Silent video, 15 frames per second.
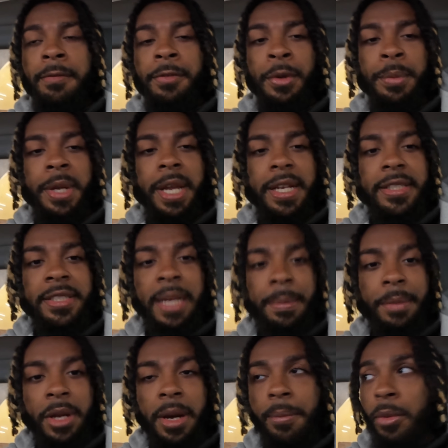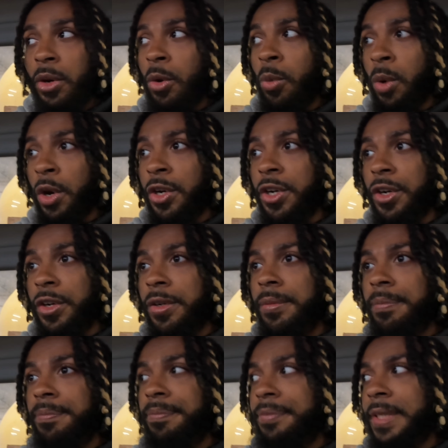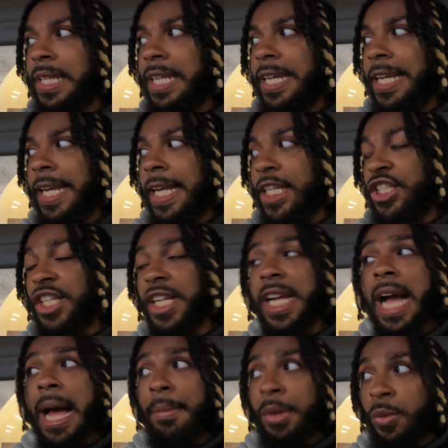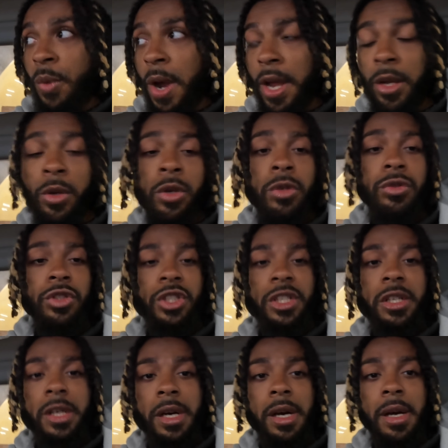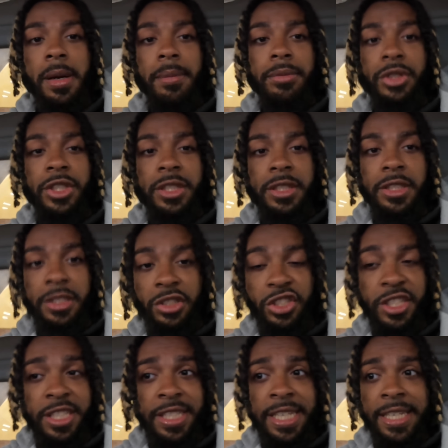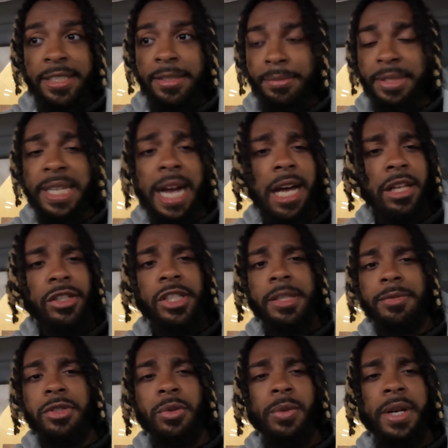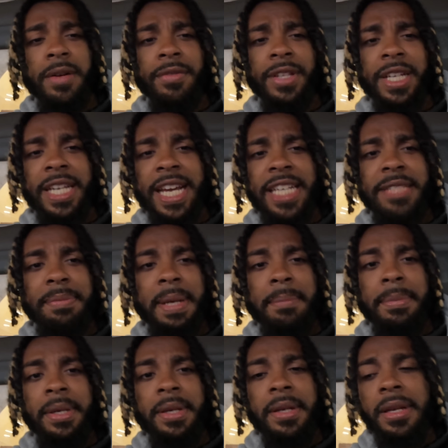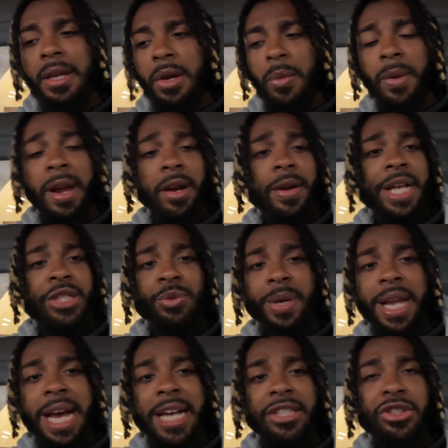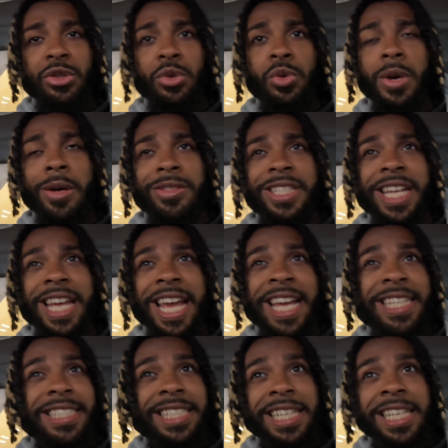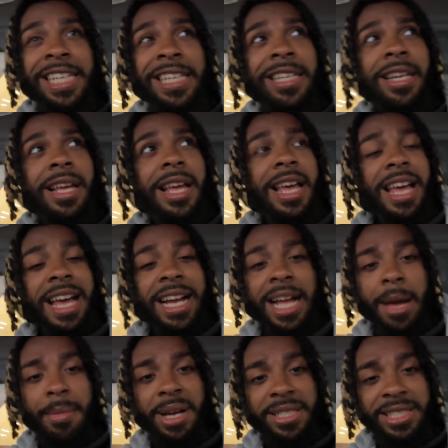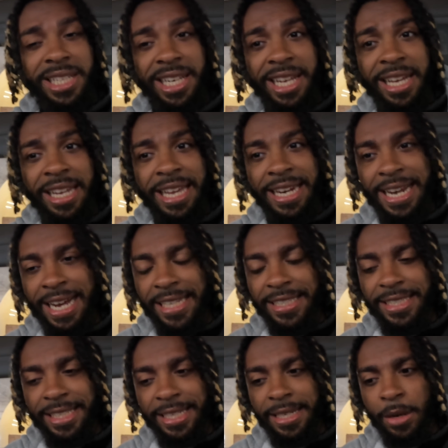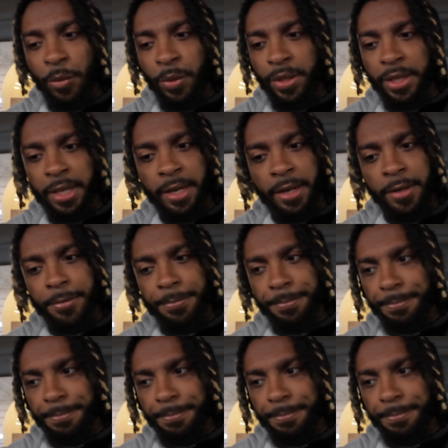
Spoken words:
feel me, they set me up with a worker, and she got me right, you know. She did some scholarships or whatever the case may be. When I graduated high school, I was 18, got my CDL at 19. I went there